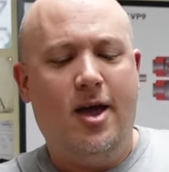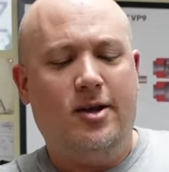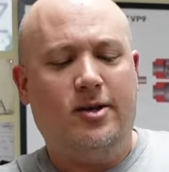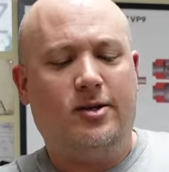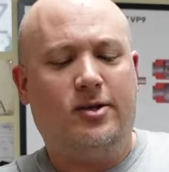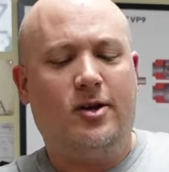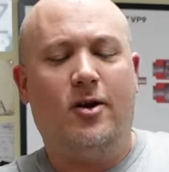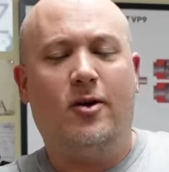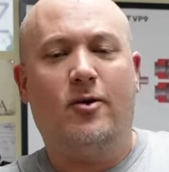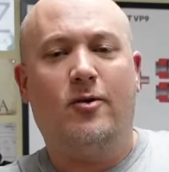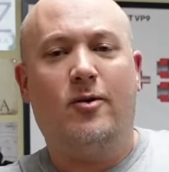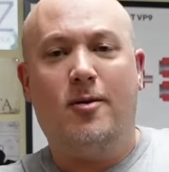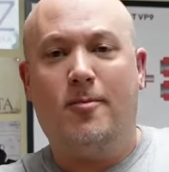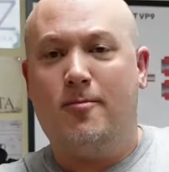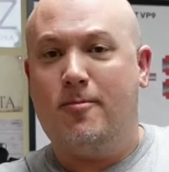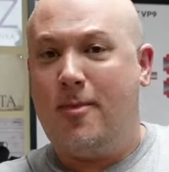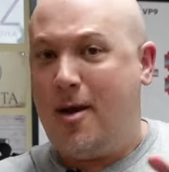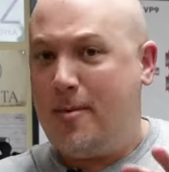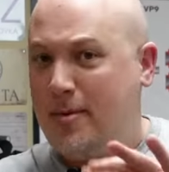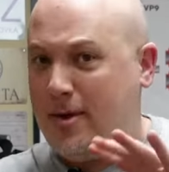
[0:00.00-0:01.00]
So
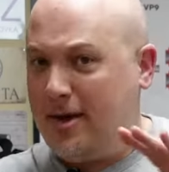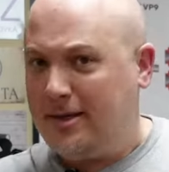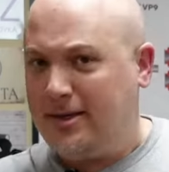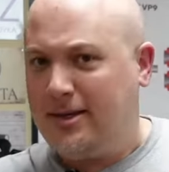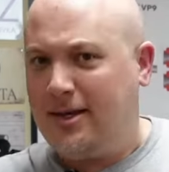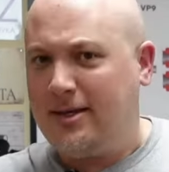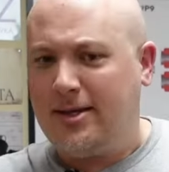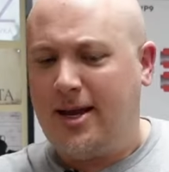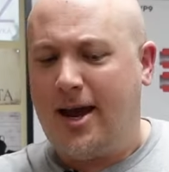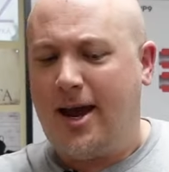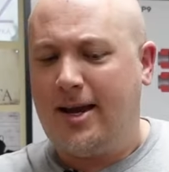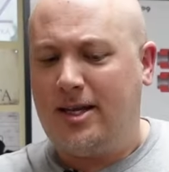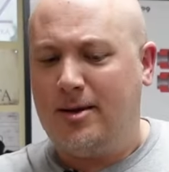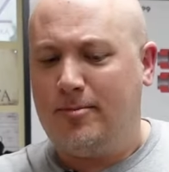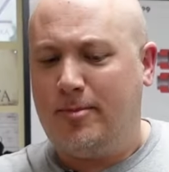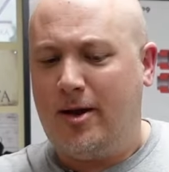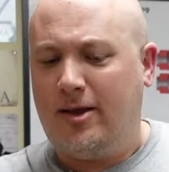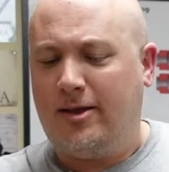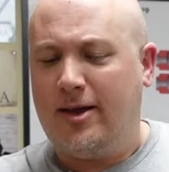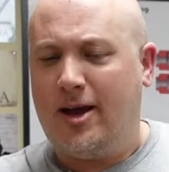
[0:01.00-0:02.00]
maybe it's designed to
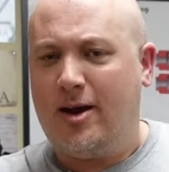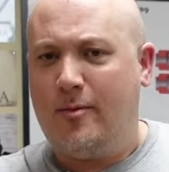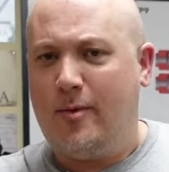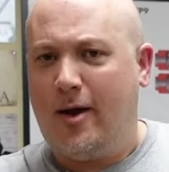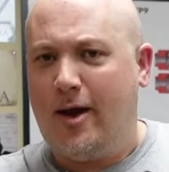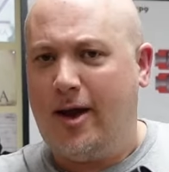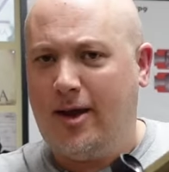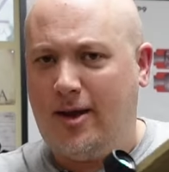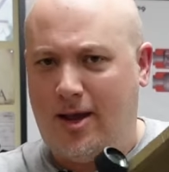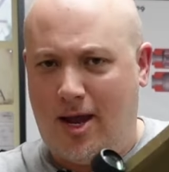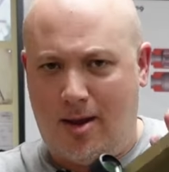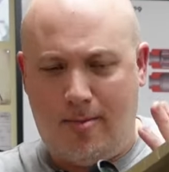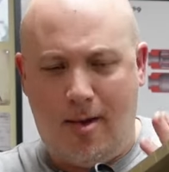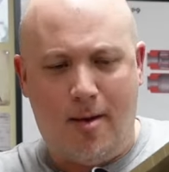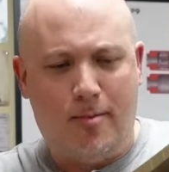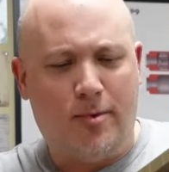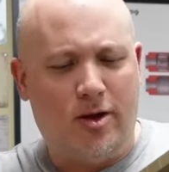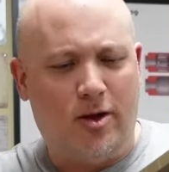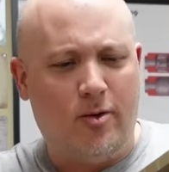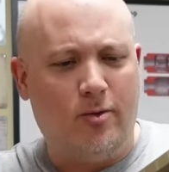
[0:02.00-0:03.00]
be that way, and
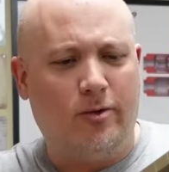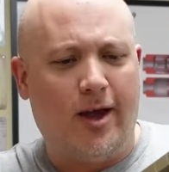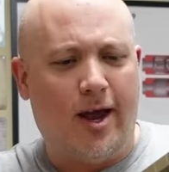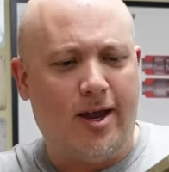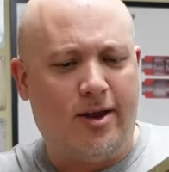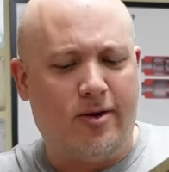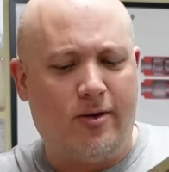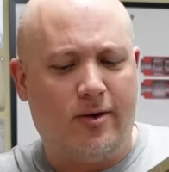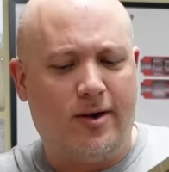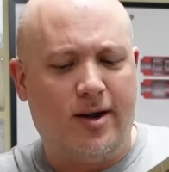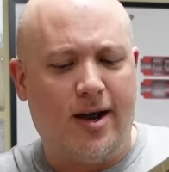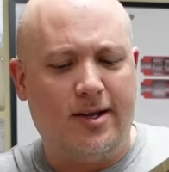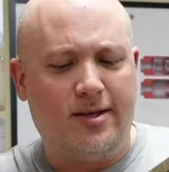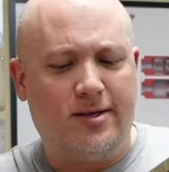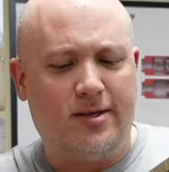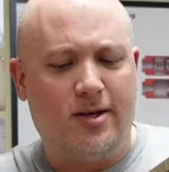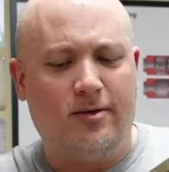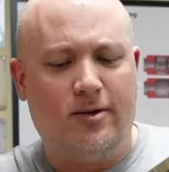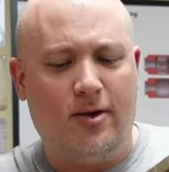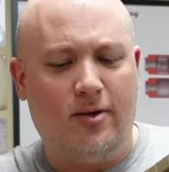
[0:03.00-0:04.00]
maybe you like your
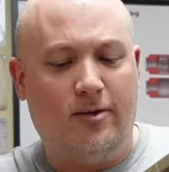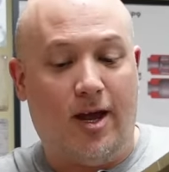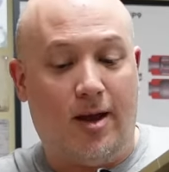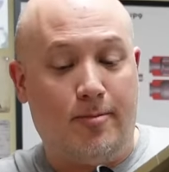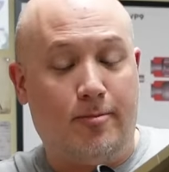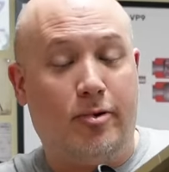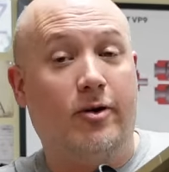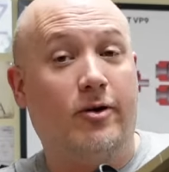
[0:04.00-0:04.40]
guns to do that.